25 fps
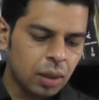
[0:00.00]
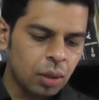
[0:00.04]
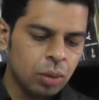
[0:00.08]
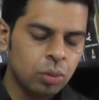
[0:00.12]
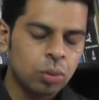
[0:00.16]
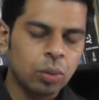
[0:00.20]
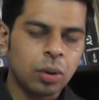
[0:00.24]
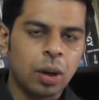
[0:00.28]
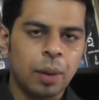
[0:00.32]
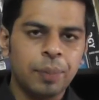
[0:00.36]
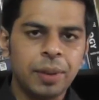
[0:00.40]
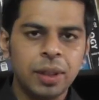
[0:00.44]

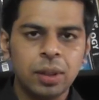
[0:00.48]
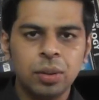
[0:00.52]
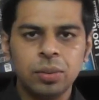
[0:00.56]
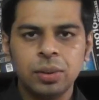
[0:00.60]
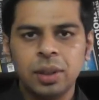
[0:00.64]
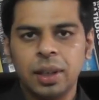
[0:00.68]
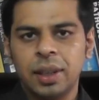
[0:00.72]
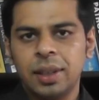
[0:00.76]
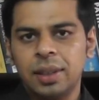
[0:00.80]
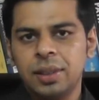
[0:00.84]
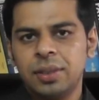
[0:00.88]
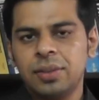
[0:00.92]
So coming to
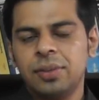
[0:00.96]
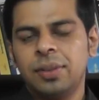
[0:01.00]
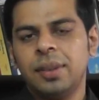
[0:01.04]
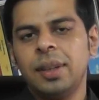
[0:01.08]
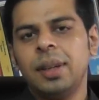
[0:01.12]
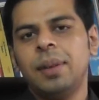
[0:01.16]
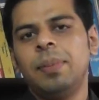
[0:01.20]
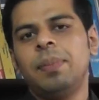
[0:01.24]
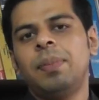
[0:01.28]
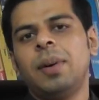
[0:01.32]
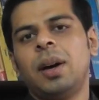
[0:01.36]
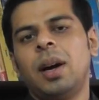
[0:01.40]
the
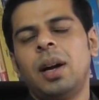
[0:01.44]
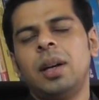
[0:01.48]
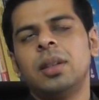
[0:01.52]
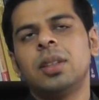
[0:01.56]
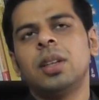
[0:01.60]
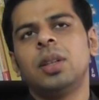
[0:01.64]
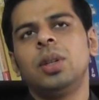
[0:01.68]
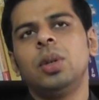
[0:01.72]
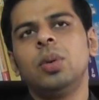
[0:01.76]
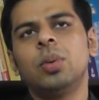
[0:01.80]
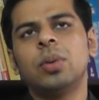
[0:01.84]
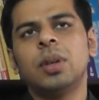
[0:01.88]
history part,
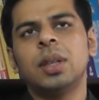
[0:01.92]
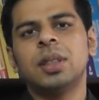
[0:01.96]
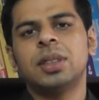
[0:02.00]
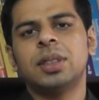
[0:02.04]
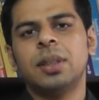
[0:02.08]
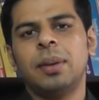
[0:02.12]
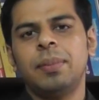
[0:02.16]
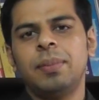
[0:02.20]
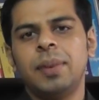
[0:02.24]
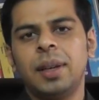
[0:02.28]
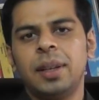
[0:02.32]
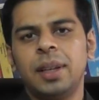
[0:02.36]
the nuclear
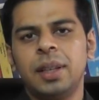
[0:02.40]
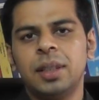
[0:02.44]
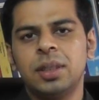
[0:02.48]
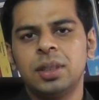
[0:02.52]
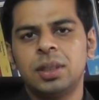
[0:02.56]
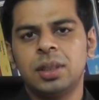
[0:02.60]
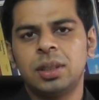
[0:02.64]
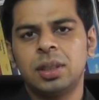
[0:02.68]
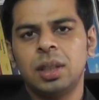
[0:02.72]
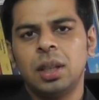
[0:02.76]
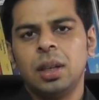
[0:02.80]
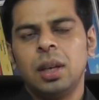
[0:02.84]

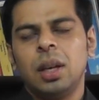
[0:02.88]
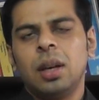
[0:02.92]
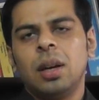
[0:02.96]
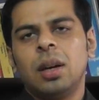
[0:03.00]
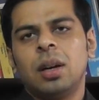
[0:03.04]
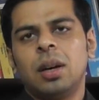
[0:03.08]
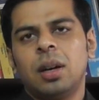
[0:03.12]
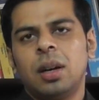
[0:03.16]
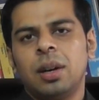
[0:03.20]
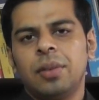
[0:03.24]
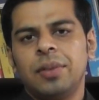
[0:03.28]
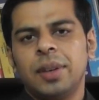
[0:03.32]
submarines
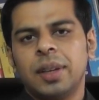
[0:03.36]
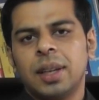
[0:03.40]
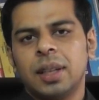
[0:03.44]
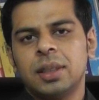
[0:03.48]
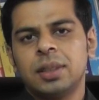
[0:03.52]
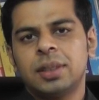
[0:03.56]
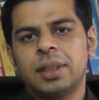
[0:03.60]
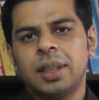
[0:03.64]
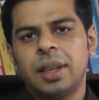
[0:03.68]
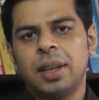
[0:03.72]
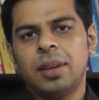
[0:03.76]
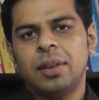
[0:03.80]
we
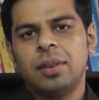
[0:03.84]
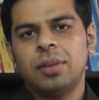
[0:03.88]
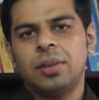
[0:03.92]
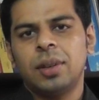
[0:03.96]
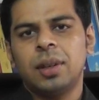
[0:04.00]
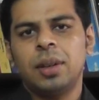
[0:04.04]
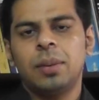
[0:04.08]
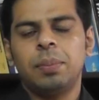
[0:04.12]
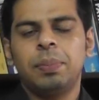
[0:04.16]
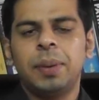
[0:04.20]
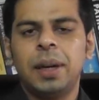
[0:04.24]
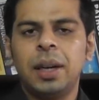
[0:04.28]
can say
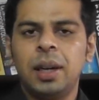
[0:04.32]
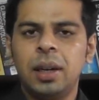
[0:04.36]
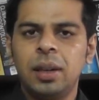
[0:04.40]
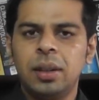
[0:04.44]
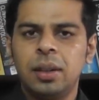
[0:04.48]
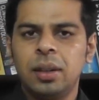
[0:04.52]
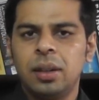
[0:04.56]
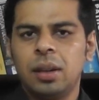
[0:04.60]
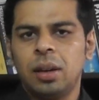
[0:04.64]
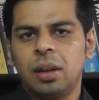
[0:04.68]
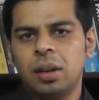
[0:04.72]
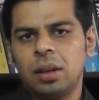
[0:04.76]

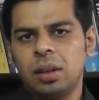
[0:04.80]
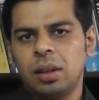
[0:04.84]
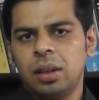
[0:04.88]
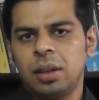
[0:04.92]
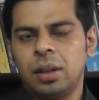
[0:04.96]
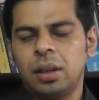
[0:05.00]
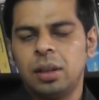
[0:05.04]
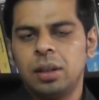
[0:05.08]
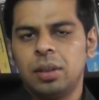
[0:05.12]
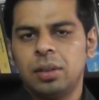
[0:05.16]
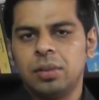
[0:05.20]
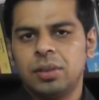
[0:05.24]

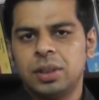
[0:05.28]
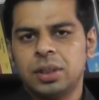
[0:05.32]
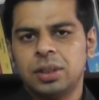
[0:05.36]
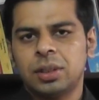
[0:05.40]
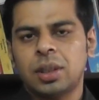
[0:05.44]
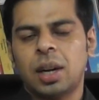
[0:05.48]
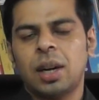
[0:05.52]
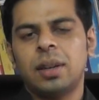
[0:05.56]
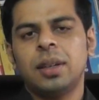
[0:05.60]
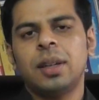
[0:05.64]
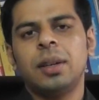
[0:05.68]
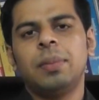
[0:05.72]
were
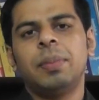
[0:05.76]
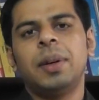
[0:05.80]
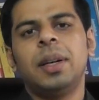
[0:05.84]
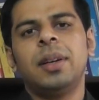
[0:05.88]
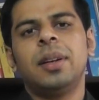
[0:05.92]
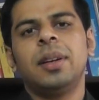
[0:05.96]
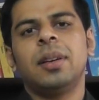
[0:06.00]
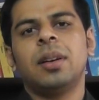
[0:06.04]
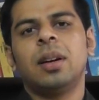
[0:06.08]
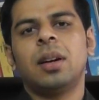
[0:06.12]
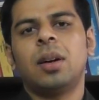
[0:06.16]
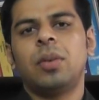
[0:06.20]
started
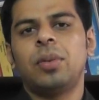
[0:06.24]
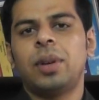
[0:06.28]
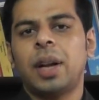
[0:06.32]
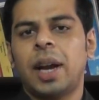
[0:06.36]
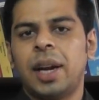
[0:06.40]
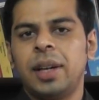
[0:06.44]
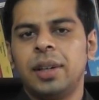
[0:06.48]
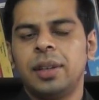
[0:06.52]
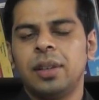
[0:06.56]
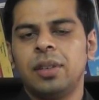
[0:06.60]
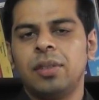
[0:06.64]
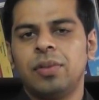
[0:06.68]
building around
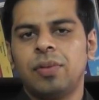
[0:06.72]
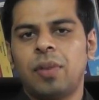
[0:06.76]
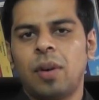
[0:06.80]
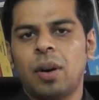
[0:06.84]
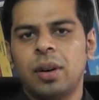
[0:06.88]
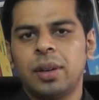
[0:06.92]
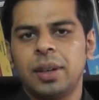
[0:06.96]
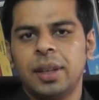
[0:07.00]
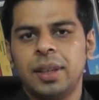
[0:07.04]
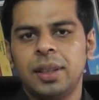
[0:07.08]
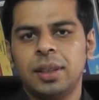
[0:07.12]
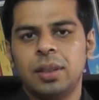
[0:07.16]

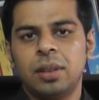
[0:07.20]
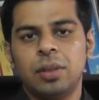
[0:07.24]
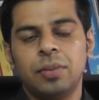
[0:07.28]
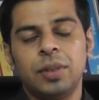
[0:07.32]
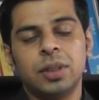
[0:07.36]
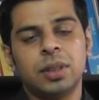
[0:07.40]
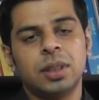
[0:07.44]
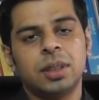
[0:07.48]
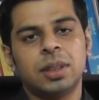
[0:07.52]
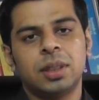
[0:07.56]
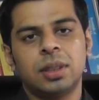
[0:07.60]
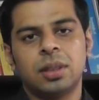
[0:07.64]
1940s,
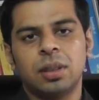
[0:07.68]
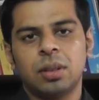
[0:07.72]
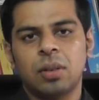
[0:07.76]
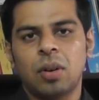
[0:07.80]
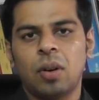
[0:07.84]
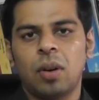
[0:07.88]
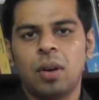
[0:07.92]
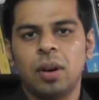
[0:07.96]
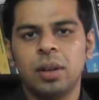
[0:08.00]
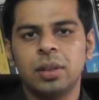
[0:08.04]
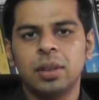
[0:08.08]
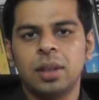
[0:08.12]
which is
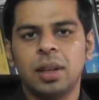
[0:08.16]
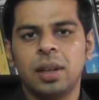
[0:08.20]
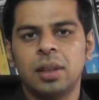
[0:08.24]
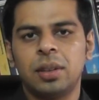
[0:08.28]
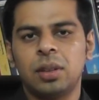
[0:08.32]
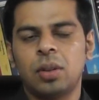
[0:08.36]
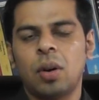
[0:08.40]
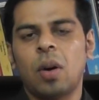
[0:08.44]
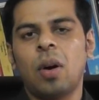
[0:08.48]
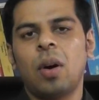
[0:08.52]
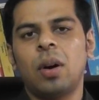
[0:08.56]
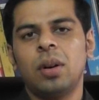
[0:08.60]
called
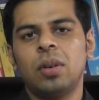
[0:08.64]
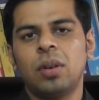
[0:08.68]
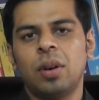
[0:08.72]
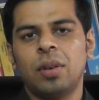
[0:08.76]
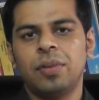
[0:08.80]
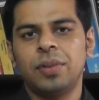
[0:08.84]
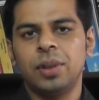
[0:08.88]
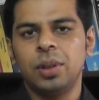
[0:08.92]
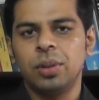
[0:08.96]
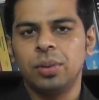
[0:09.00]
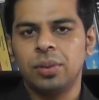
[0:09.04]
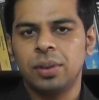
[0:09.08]
the dawn
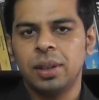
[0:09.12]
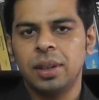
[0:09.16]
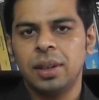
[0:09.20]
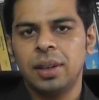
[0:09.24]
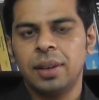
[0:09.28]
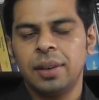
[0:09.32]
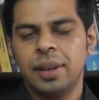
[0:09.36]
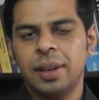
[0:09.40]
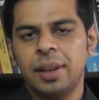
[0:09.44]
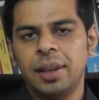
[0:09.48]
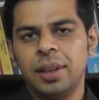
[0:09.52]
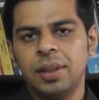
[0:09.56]
of nuclear
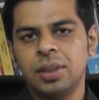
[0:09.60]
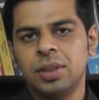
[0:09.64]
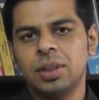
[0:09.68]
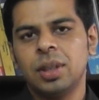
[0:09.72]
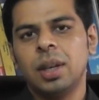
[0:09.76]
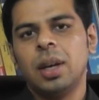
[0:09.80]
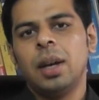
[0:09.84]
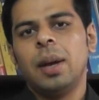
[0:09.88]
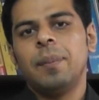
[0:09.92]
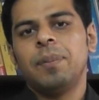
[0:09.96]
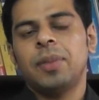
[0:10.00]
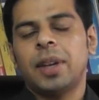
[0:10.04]
age,
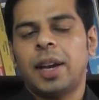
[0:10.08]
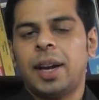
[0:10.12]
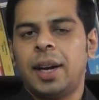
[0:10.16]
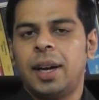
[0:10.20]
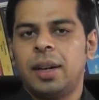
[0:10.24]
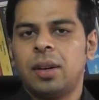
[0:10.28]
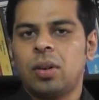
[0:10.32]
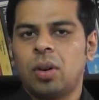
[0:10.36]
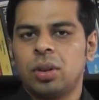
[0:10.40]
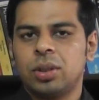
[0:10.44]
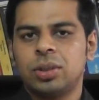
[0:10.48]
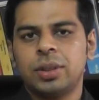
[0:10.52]

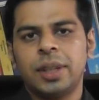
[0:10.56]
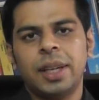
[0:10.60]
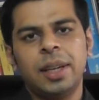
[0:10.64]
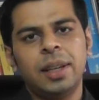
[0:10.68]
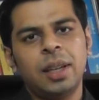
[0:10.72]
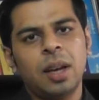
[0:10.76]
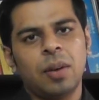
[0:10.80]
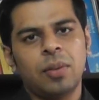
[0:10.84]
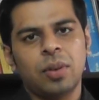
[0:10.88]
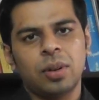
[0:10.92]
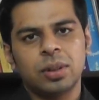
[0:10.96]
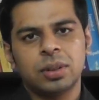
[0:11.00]
and
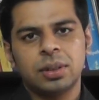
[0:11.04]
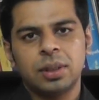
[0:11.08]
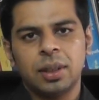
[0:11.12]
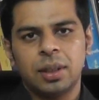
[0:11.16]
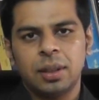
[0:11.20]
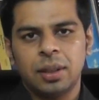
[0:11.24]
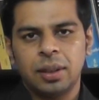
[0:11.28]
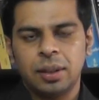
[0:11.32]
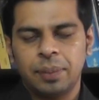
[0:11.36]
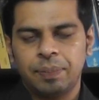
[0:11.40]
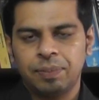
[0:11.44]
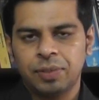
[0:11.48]
Australia was
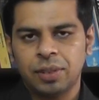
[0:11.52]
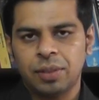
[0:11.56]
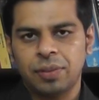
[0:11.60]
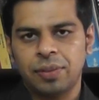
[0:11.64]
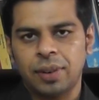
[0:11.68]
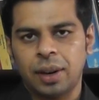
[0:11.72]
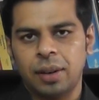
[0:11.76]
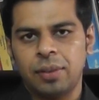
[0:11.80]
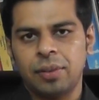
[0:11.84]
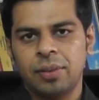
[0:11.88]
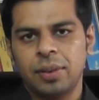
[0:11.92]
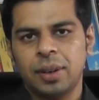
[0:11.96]
the
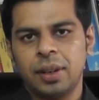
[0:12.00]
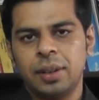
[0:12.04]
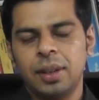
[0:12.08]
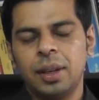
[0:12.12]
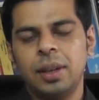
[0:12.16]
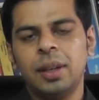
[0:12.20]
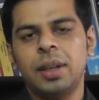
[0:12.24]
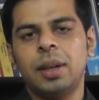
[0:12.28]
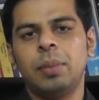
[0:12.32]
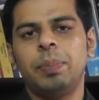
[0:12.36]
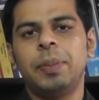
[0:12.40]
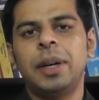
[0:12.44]
front
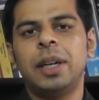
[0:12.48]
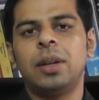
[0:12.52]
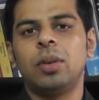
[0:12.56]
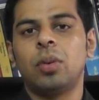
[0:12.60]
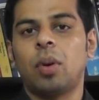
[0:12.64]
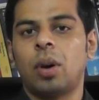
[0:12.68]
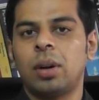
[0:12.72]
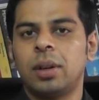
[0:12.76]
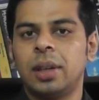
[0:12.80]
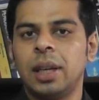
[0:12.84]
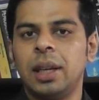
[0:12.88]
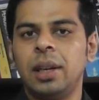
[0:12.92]
runner. It built
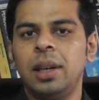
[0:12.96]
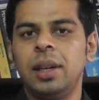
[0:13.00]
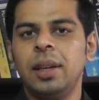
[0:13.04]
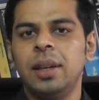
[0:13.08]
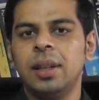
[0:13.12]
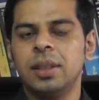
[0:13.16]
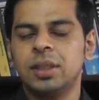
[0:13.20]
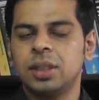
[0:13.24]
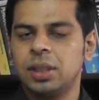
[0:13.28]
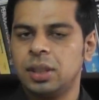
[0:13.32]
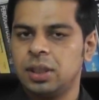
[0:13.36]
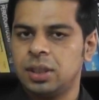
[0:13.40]

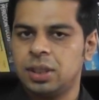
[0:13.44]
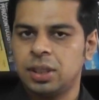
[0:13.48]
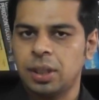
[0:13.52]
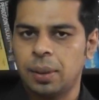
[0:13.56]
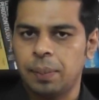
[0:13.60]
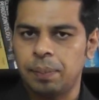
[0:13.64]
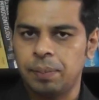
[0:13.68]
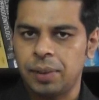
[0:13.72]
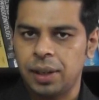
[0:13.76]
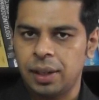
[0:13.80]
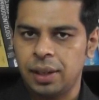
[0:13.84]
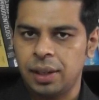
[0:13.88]
Nautilus
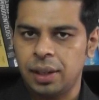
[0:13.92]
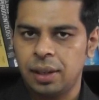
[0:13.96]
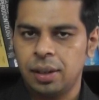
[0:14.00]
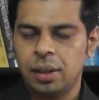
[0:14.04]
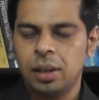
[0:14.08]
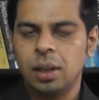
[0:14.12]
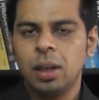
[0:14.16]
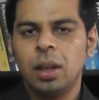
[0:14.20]
submarine.